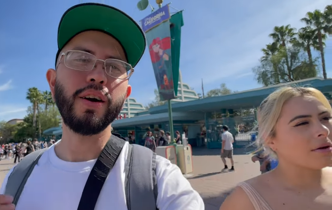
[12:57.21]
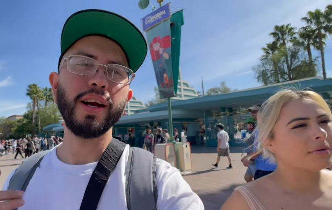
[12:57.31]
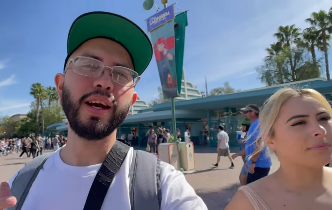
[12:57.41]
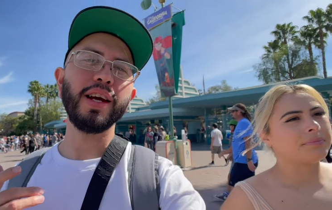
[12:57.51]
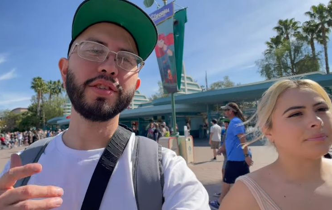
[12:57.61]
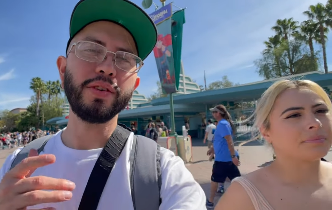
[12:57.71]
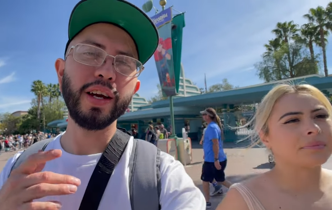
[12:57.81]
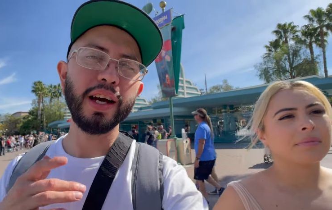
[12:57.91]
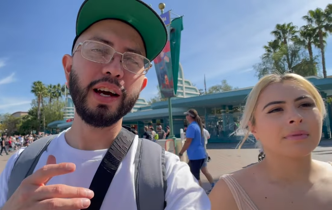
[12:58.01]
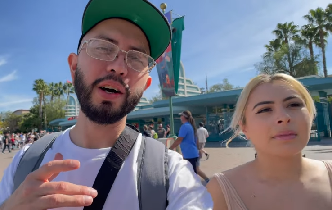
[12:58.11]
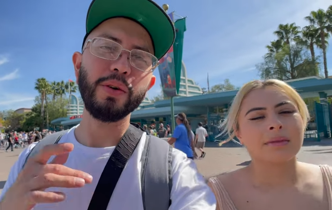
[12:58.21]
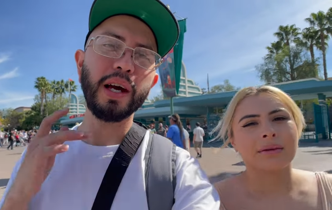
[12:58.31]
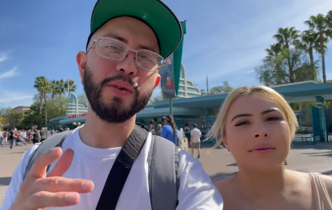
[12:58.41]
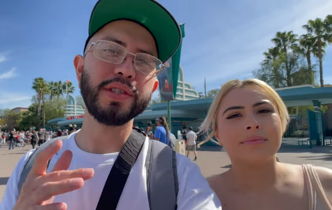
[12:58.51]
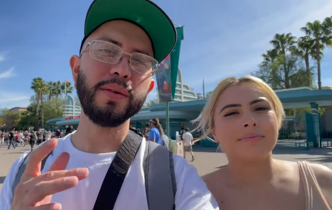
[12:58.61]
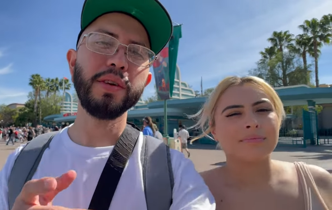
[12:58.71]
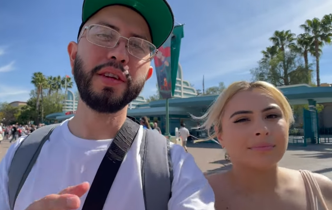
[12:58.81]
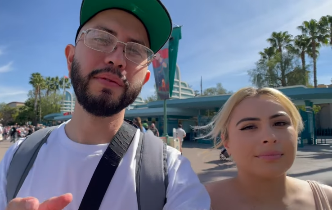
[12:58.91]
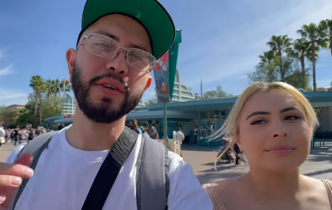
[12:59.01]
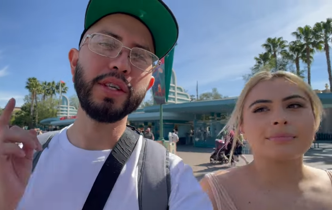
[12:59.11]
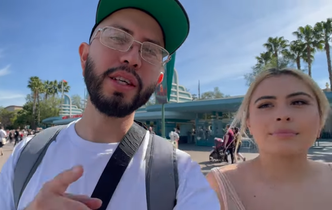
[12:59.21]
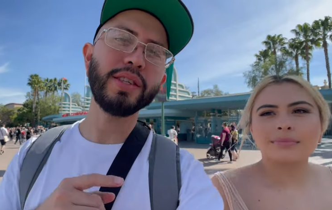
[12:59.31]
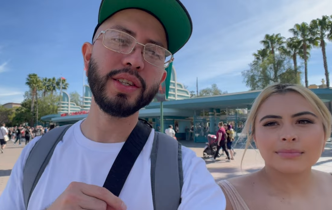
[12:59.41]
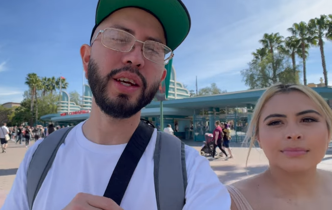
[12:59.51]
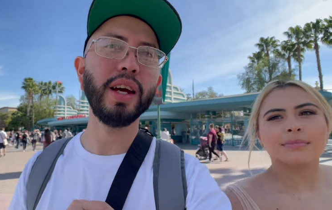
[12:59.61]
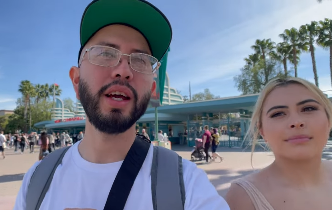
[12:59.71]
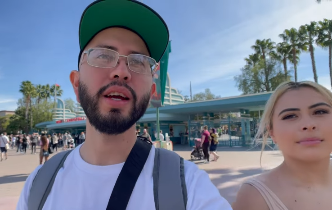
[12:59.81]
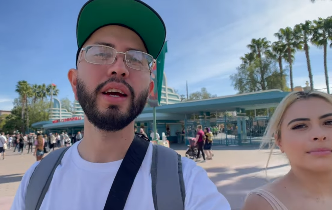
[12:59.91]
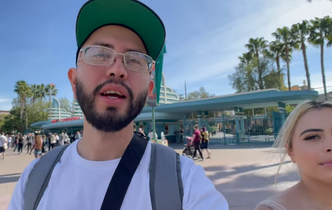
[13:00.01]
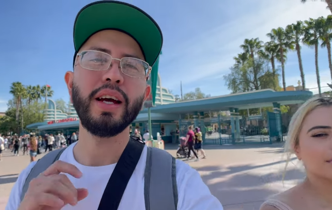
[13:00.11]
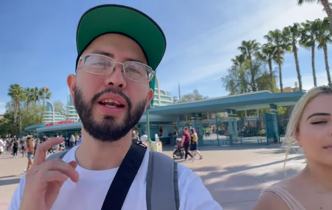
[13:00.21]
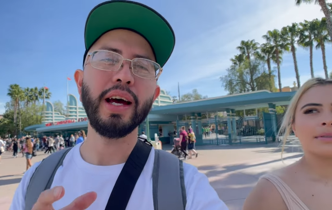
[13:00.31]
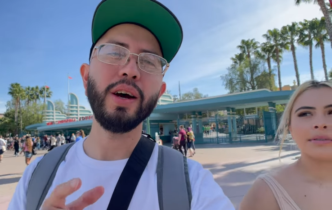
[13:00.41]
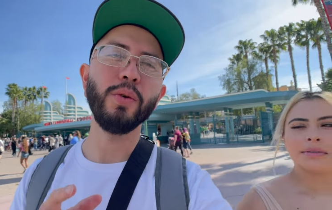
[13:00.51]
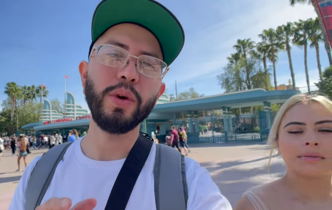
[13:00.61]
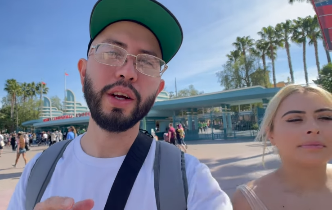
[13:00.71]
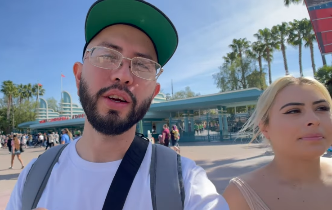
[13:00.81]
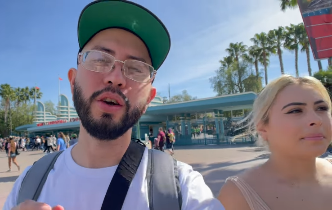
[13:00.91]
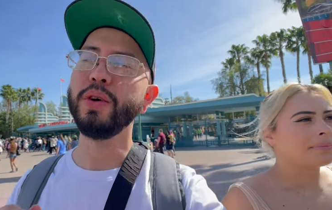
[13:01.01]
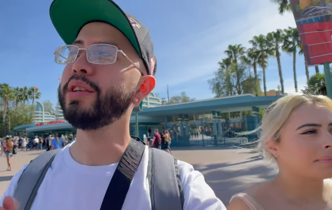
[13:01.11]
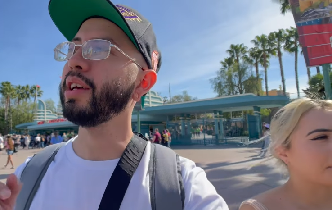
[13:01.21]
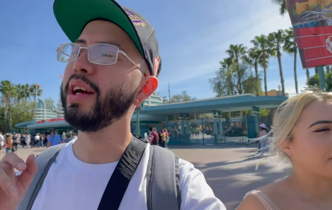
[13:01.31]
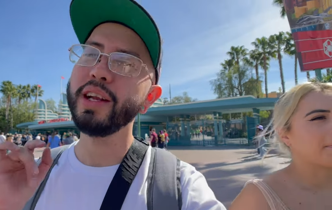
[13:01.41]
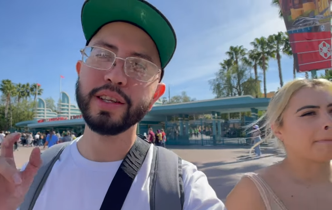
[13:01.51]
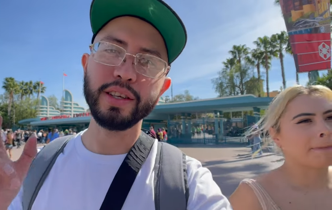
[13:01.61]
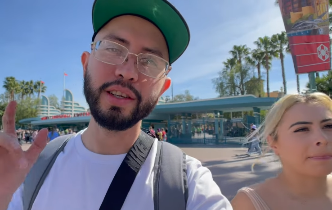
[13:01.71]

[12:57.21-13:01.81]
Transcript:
Speaker 1: right, guys, so now that was everything for DCA. And now we are going to head into